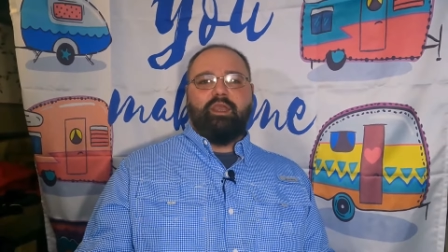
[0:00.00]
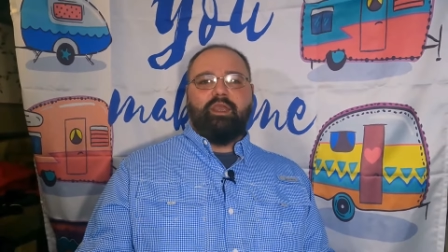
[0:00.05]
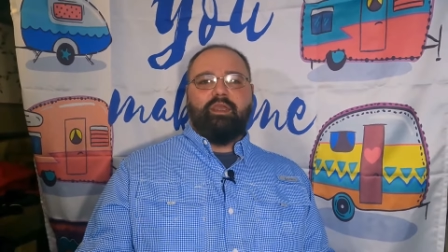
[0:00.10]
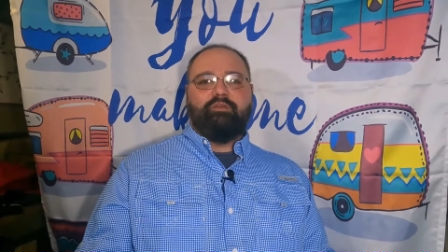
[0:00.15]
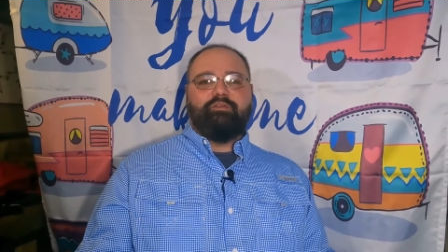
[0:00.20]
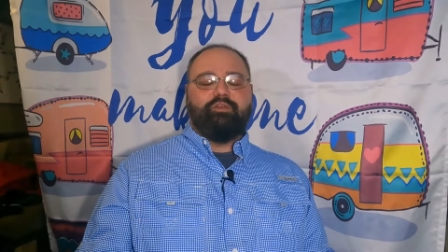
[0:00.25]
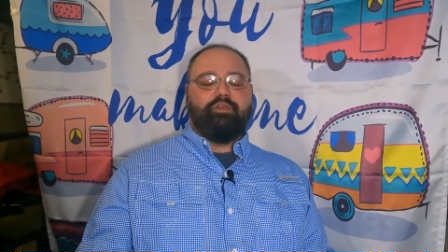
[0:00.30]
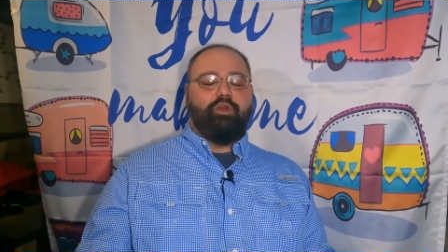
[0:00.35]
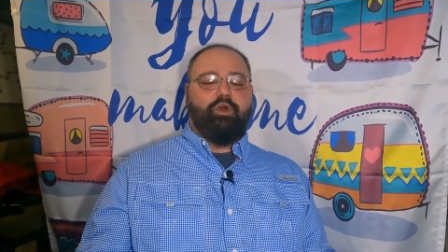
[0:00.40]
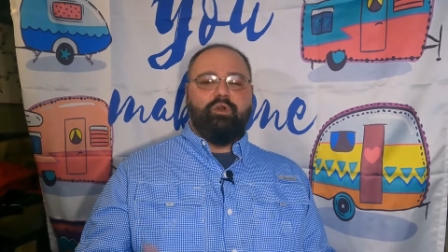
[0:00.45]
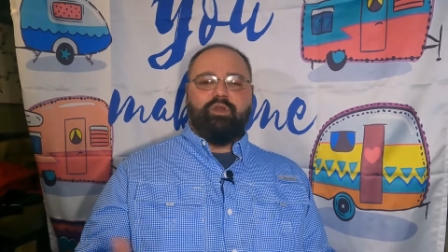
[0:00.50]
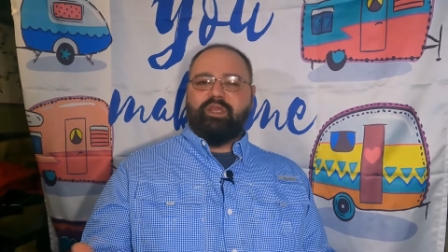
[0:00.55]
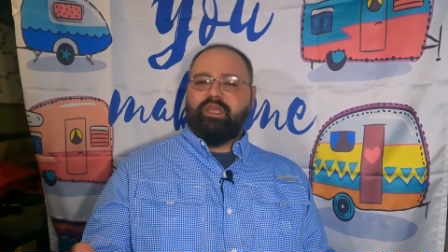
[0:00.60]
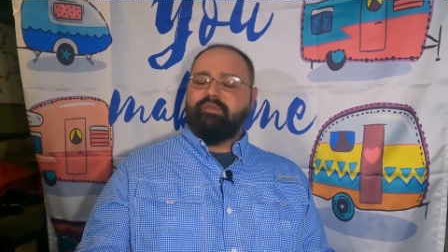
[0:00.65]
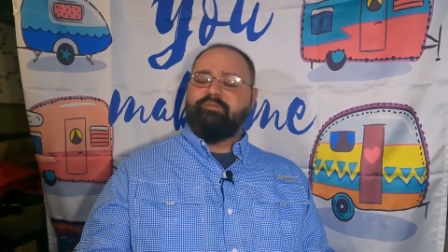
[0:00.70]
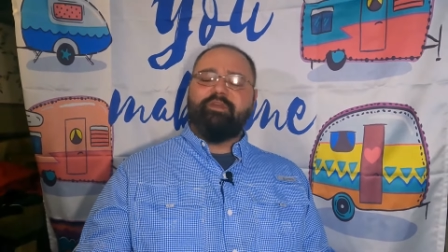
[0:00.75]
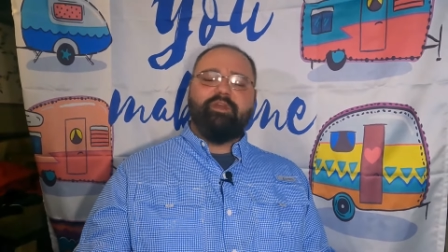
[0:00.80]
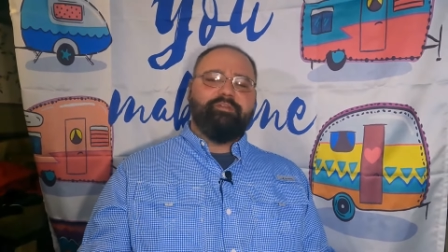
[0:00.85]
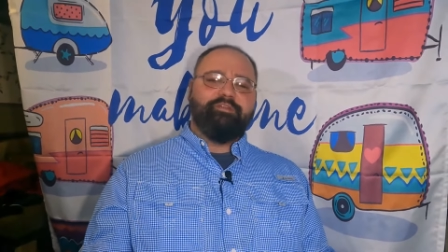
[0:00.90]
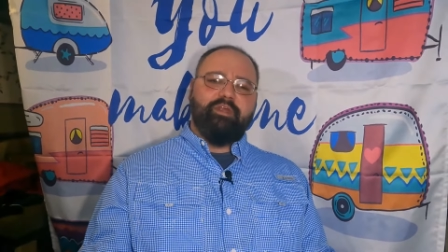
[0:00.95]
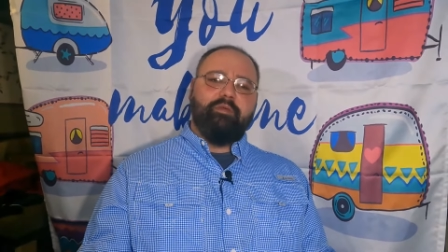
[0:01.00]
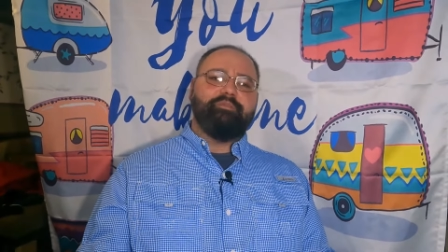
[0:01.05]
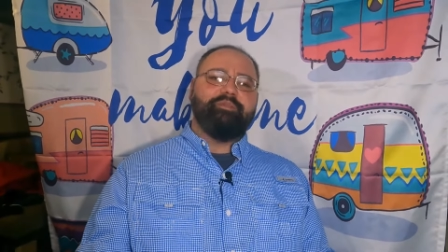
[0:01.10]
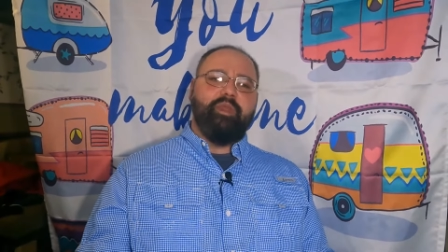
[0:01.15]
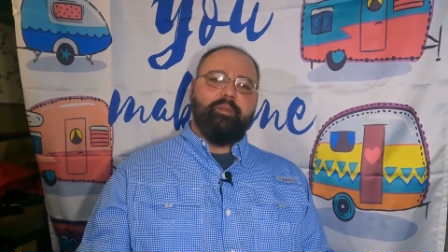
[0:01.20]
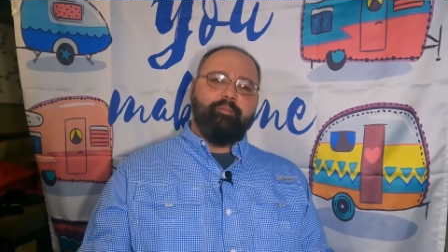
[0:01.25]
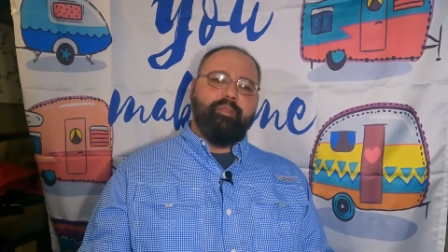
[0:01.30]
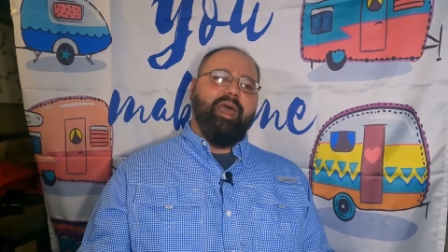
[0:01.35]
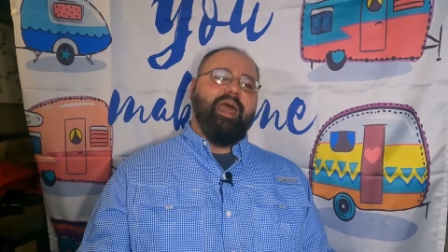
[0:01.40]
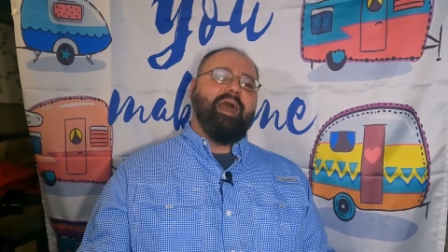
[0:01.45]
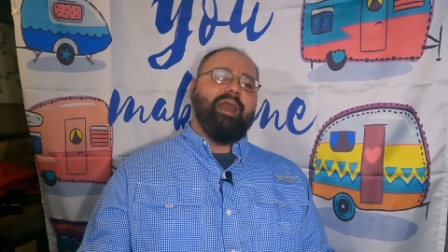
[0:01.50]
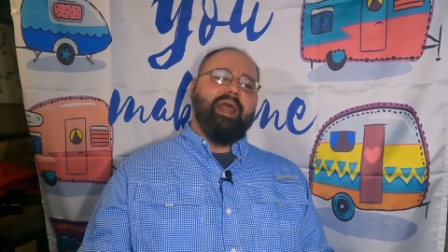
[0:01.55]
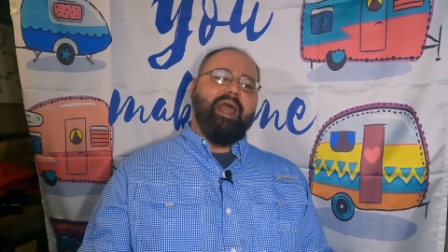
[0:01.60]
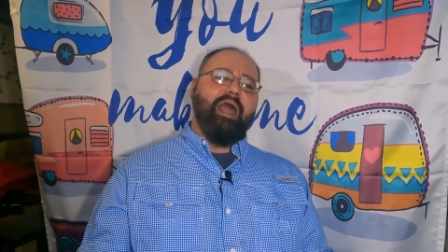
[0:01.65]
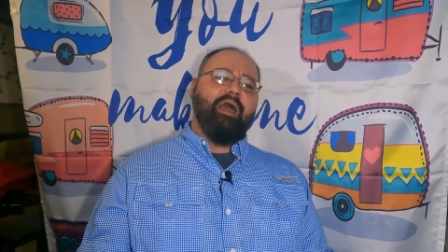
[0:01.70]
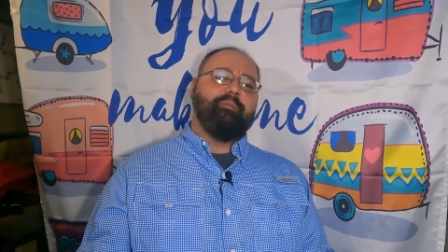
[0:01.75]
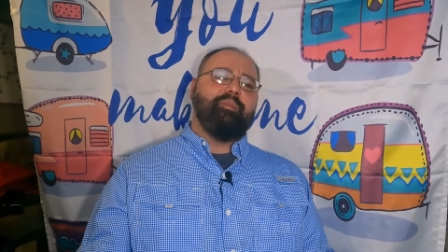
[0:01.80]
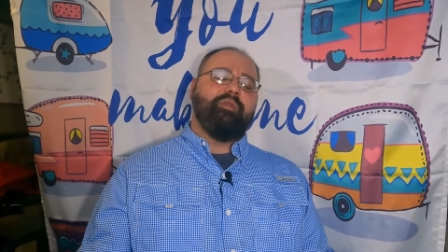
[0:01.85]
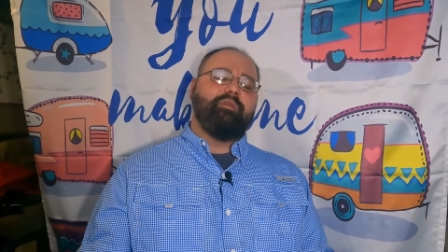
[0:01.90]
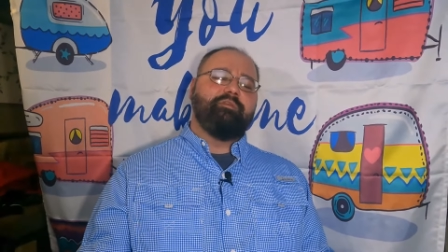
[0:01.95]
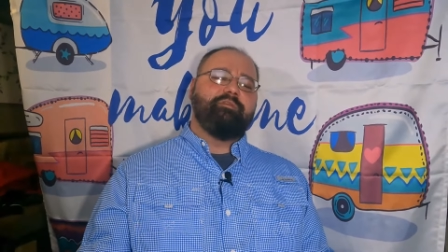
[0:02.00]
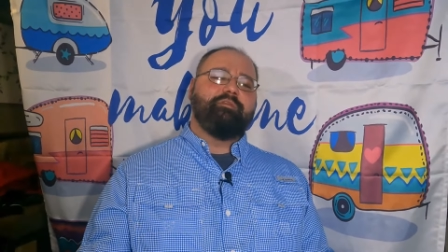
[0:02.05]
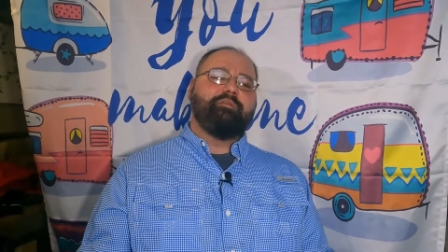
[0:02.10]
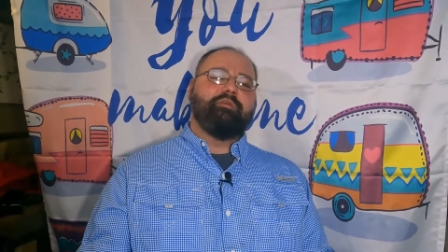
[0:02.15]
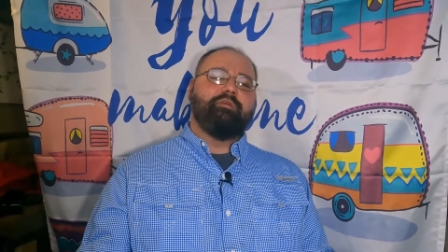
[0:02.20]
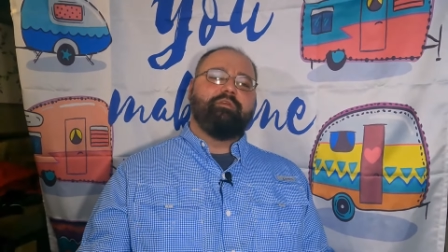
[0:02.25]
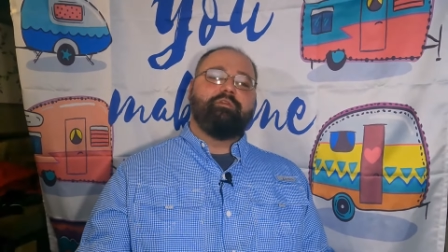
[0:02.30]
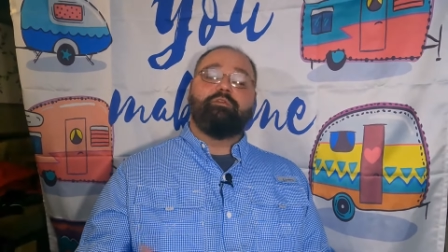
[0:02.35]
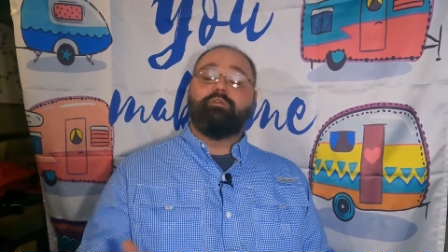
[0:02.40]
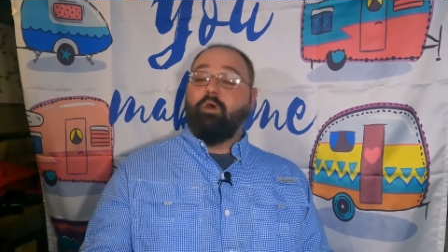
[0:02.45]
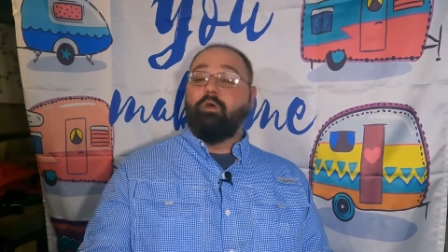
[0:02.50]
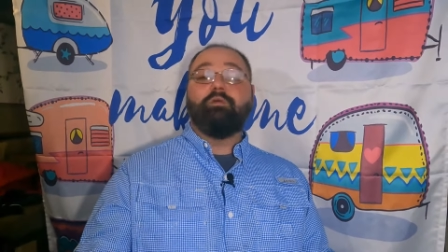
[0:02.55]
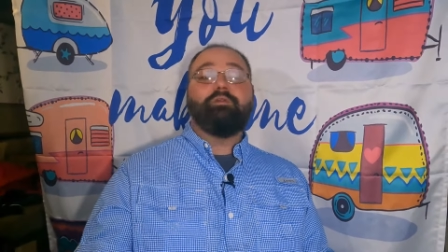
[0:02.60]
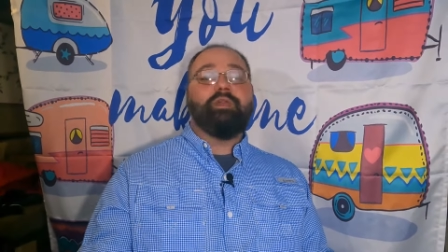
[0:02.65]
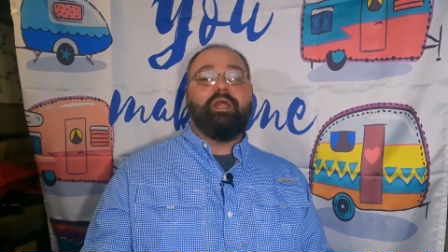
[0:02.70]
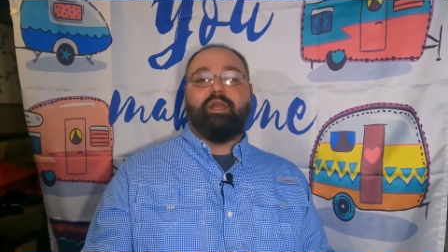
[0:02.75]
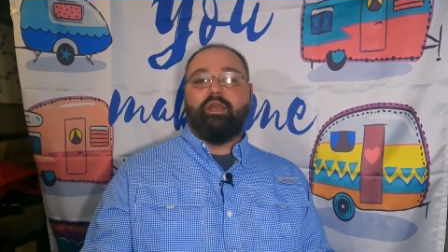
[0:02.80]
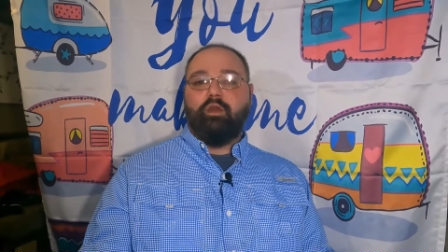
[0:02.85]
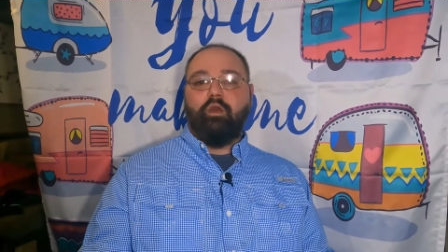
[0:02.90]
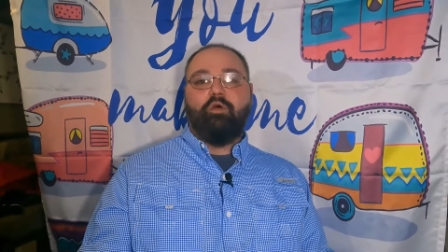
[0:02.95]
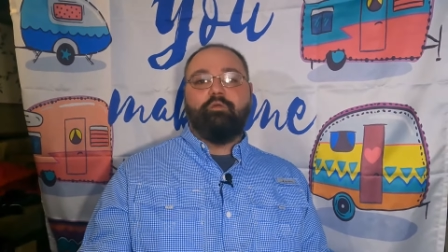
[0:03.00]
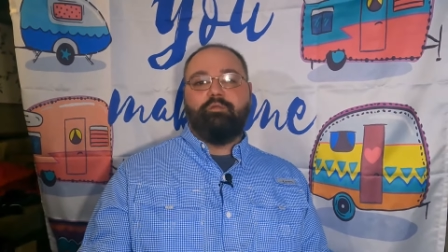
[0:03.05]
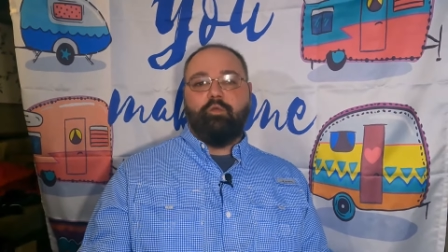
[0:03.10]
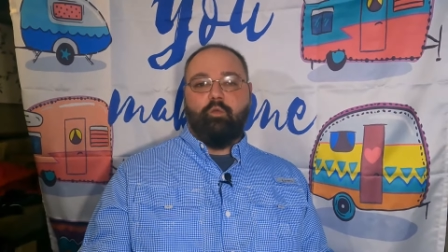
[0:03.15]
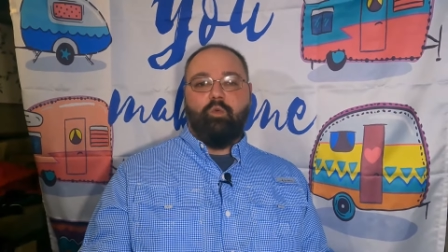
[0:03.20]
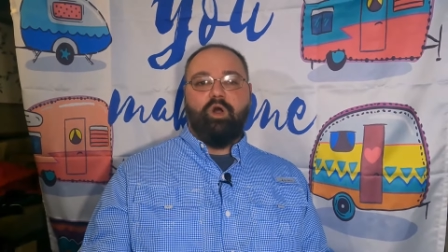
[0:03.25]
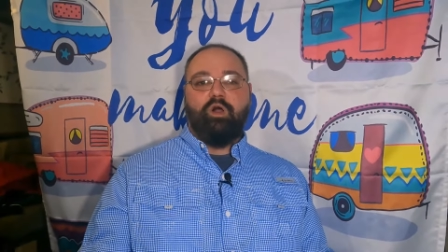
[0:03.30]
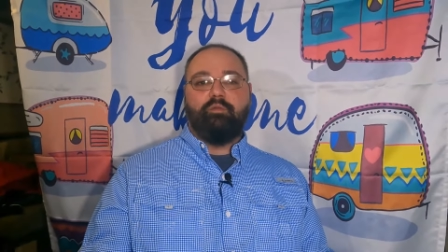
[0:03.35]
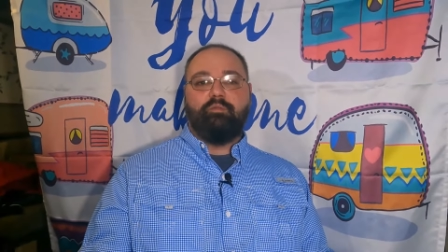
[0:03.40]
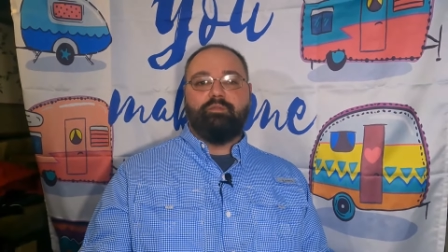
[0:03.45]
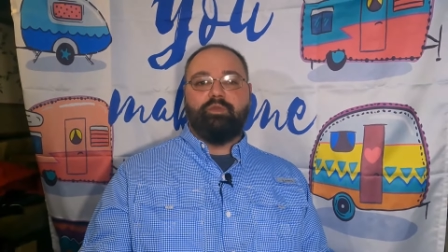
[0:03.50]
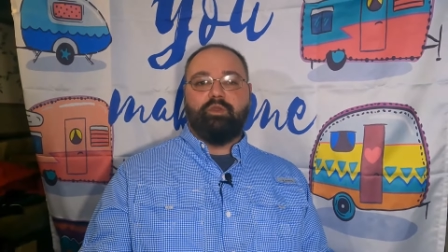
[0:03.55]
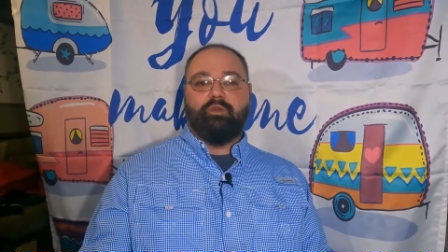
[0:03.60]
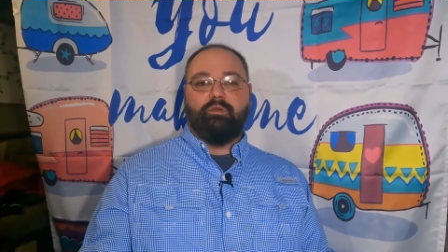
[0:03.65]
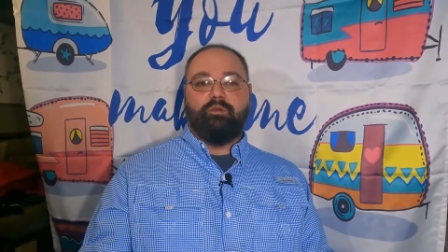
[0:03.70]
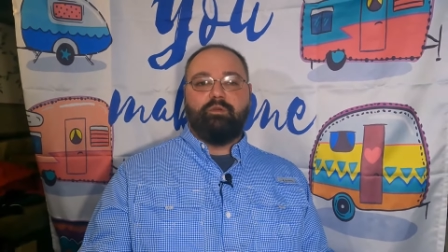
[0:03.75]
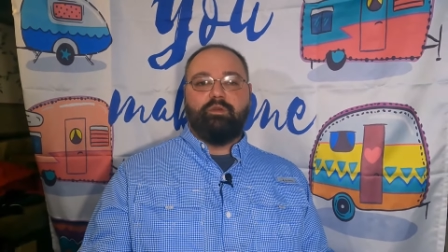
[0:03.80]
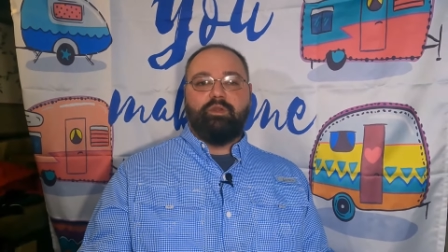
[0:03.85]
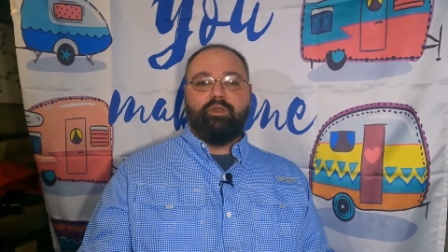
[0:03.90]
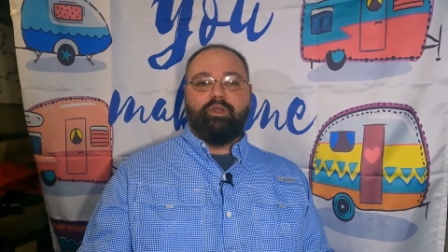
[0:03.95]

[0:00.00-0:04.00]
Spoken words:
is, you know, even if something bad happens, don't let it overwhelm you.